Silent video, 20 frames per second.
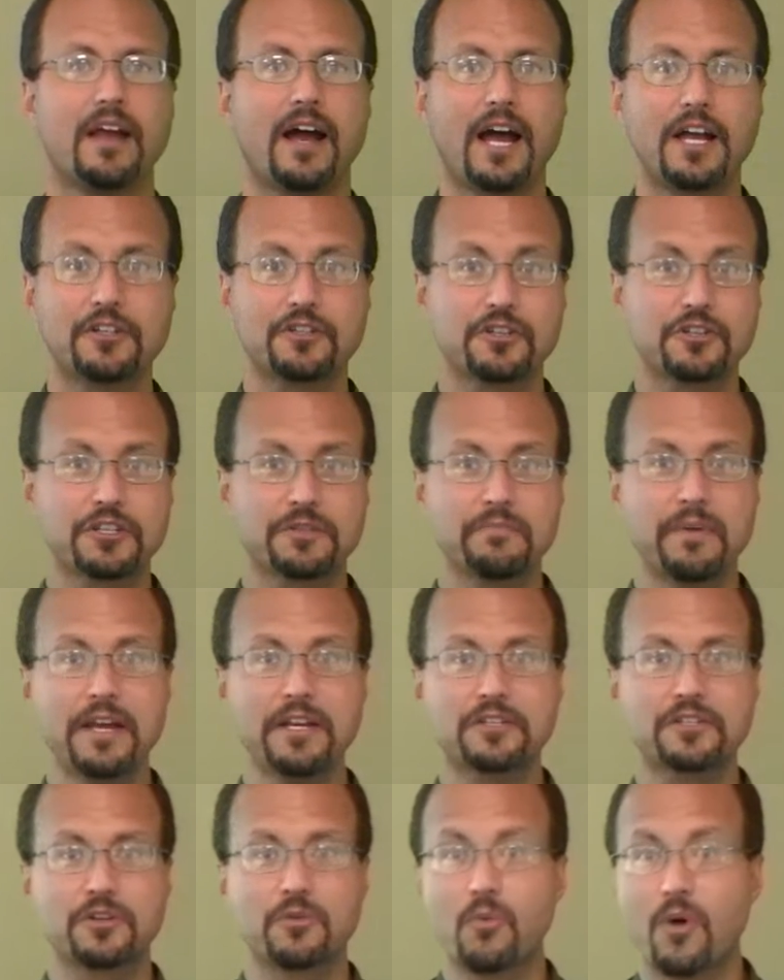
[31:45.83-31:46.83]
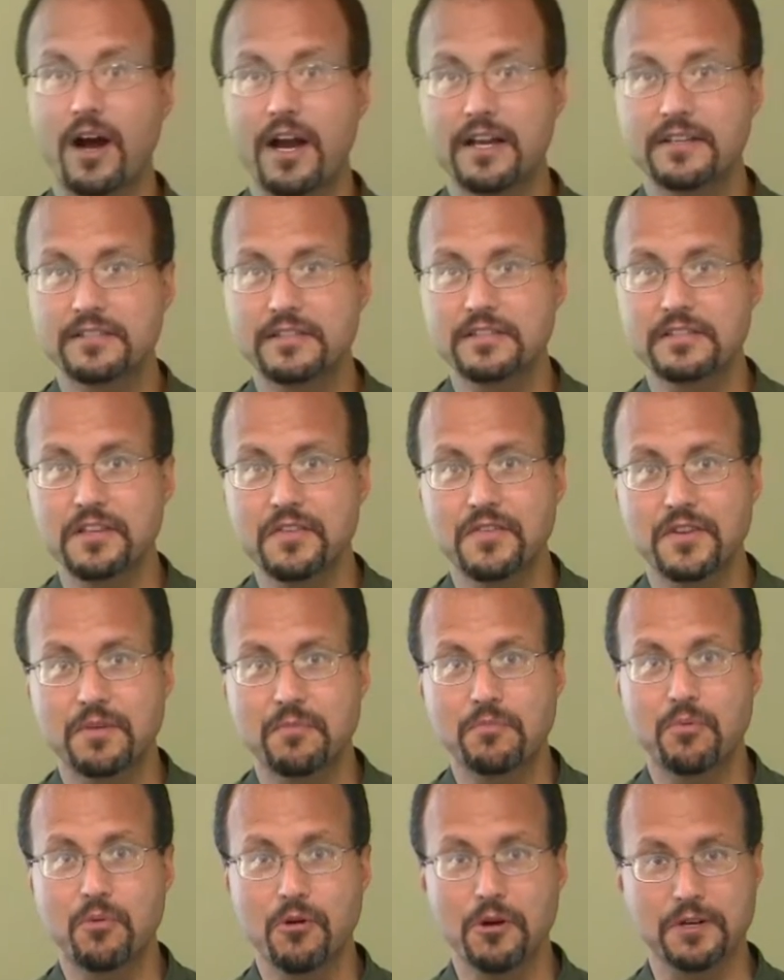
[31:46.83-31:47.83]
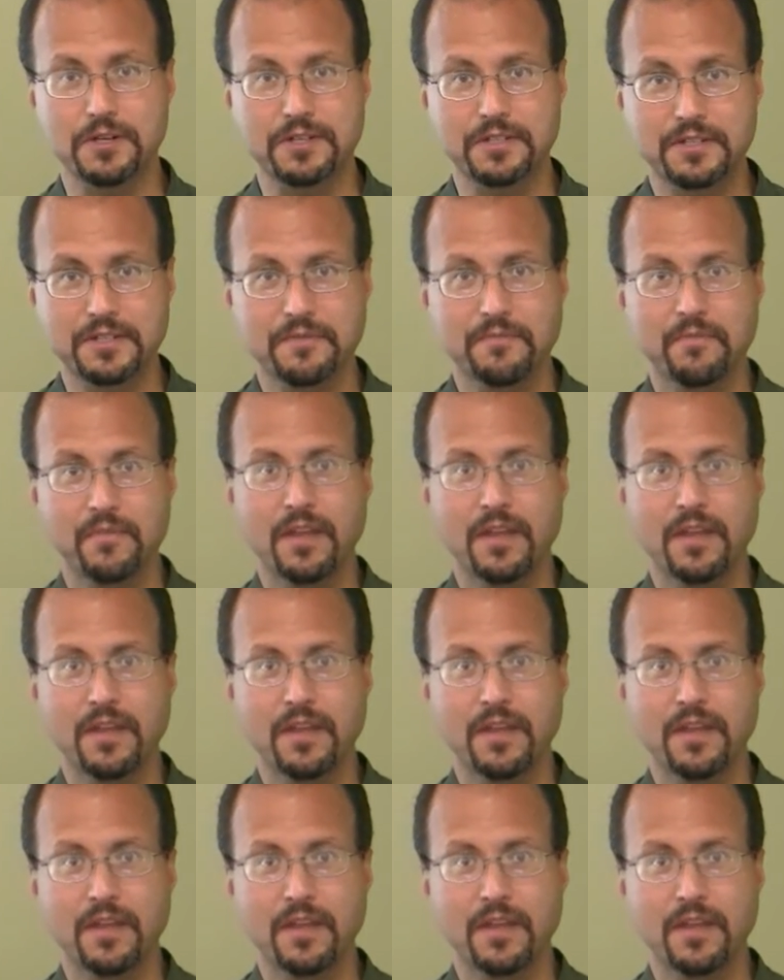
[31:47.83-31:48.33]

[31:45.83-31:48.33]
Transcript: I should just mention, why is this even important?